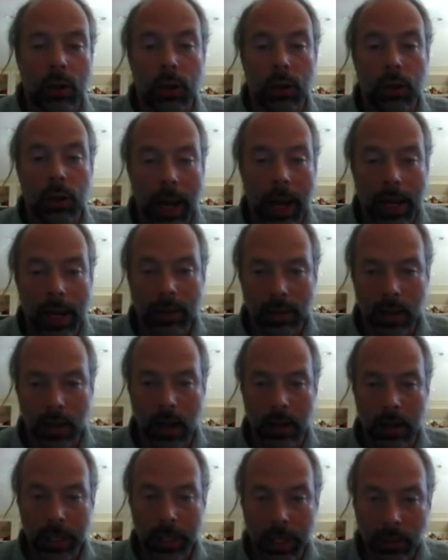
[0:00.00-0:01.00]
Who has the
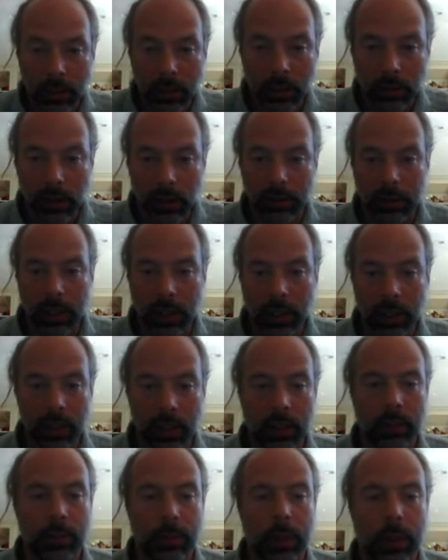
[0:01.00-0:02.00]
object if I
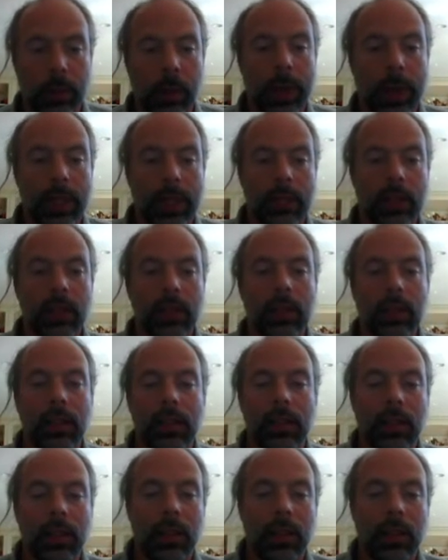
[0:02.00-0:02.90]
need to re-request it?